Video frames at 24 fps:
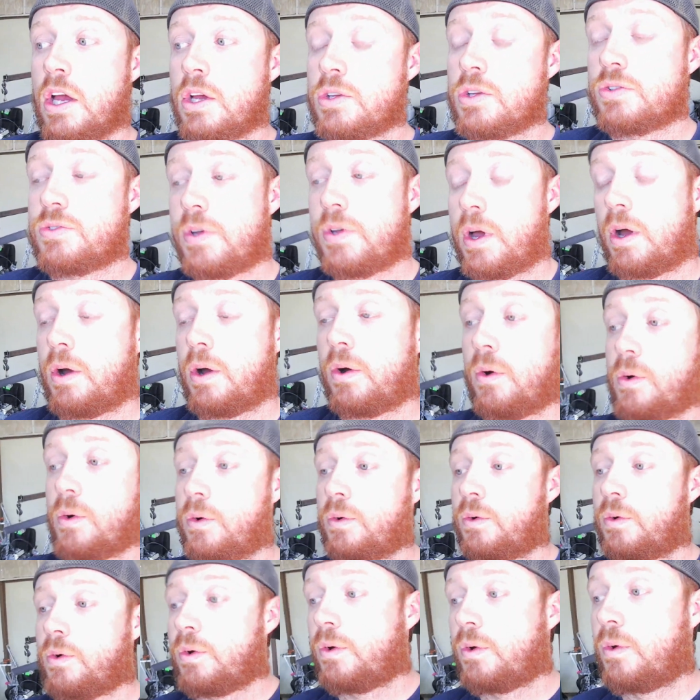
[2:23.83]
so
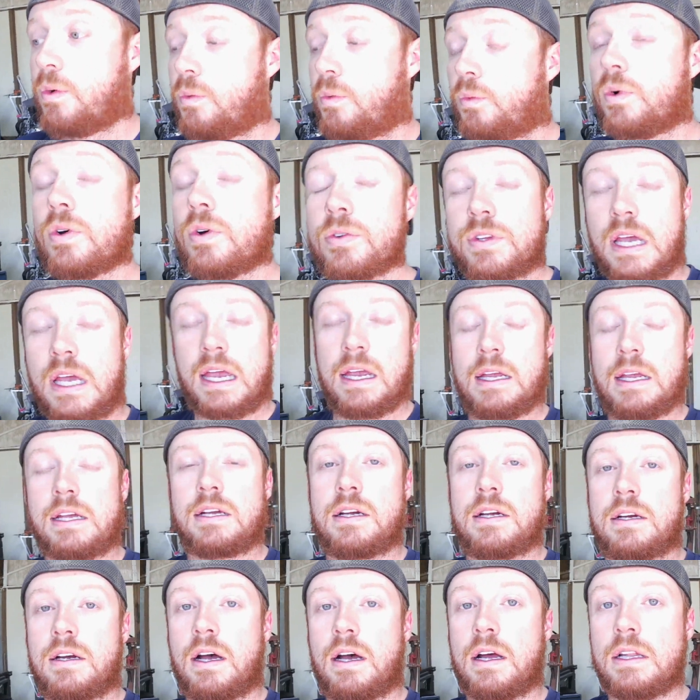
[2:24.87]
we'll take
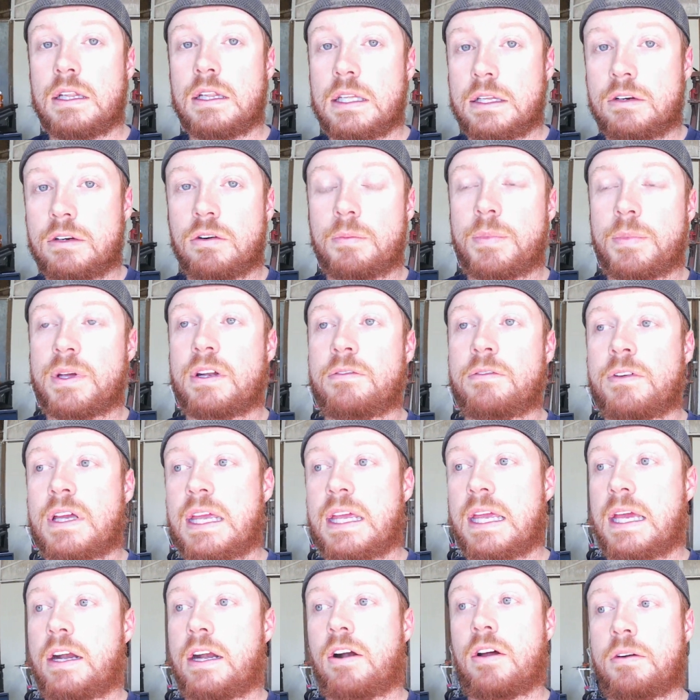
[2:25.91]
a little bit of a
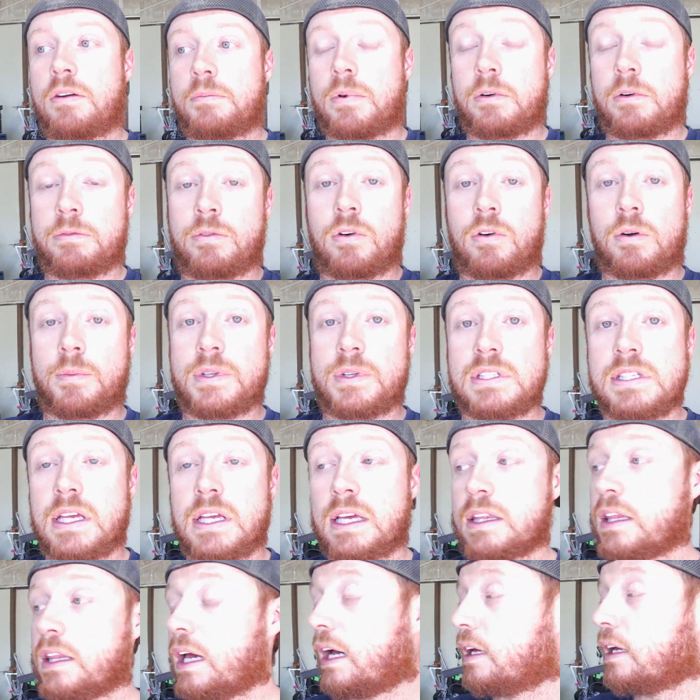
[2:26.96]
hit on performance
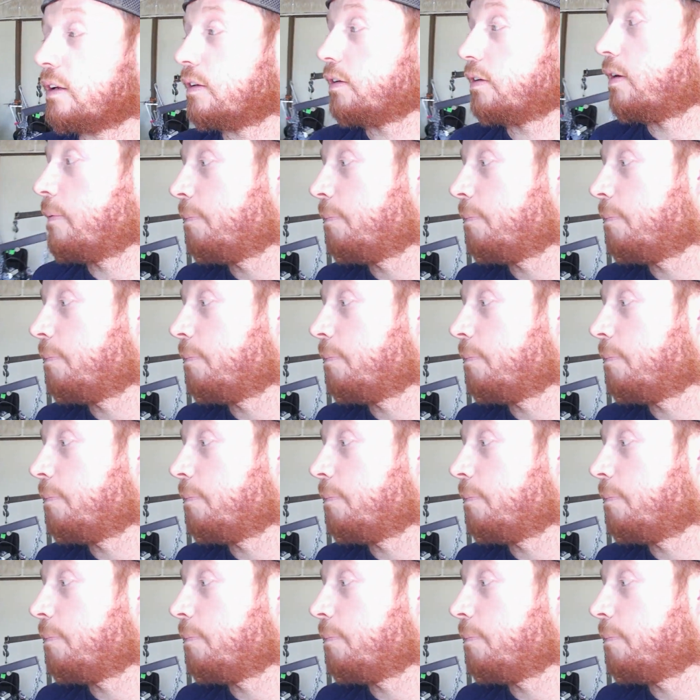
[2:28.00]
like that.